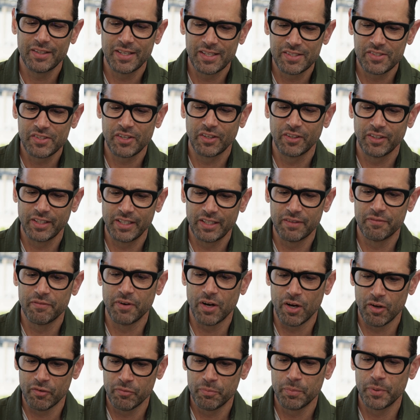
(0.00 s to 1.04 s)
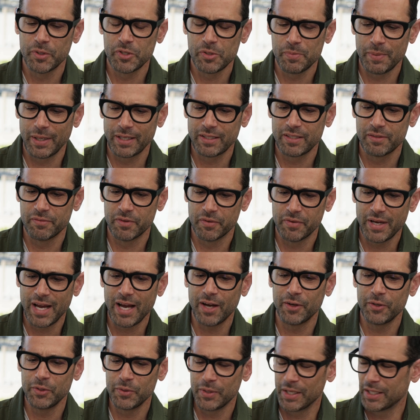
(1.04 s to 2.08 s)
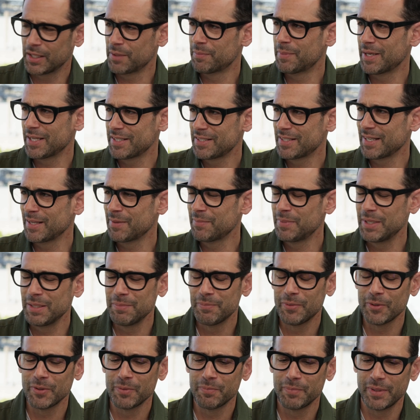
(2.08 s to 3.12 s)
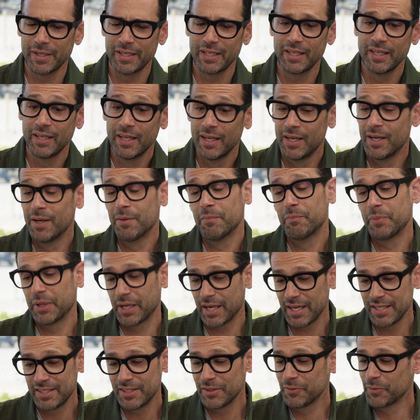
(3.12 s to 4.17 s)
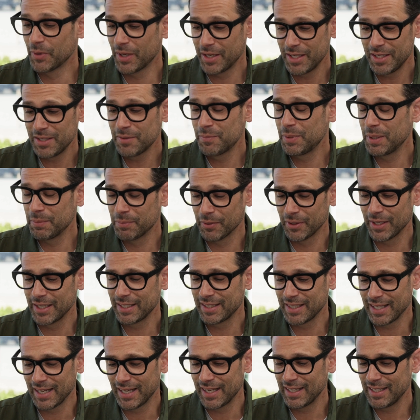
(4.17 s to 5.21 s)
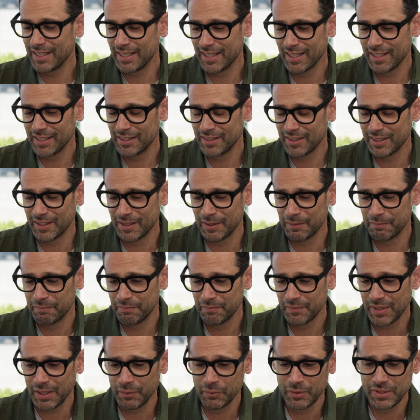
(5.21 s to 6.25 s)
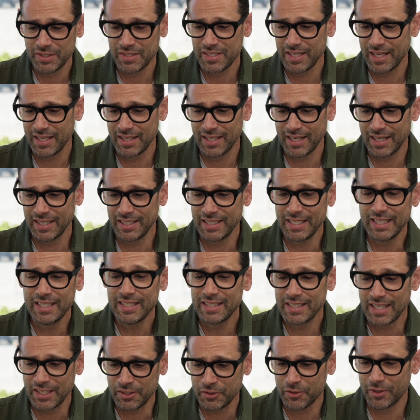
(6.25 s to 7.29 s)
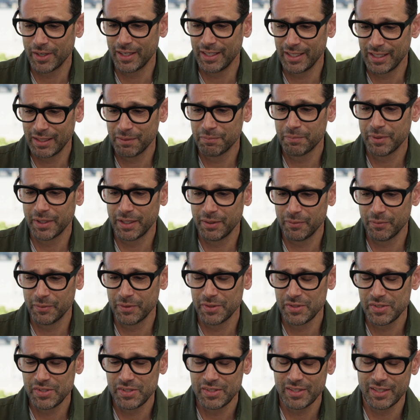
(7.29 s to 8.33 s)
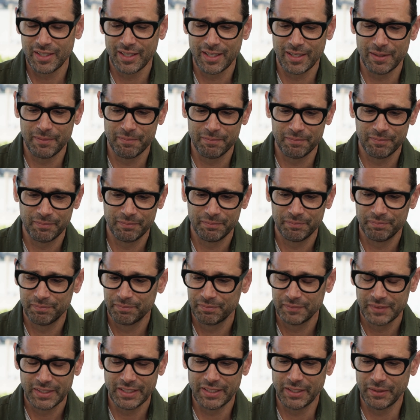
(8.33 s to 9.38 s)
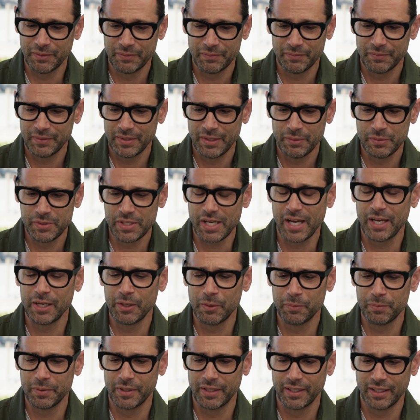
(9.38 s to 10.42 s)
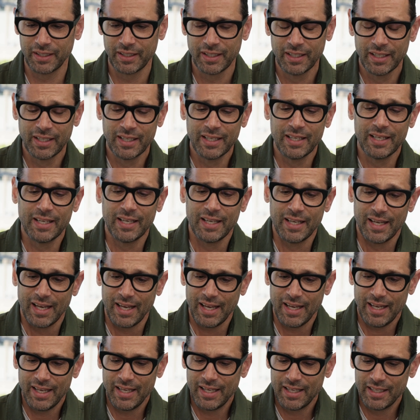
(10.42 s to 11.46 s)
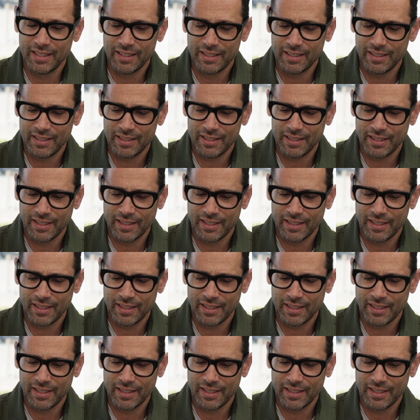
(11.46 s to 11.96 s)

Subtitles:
necessarily an evolved perspective of how you get the best out of people, but I did run into people like that, and I wouldn't say that I needed that training, but it was it was eye-opening. And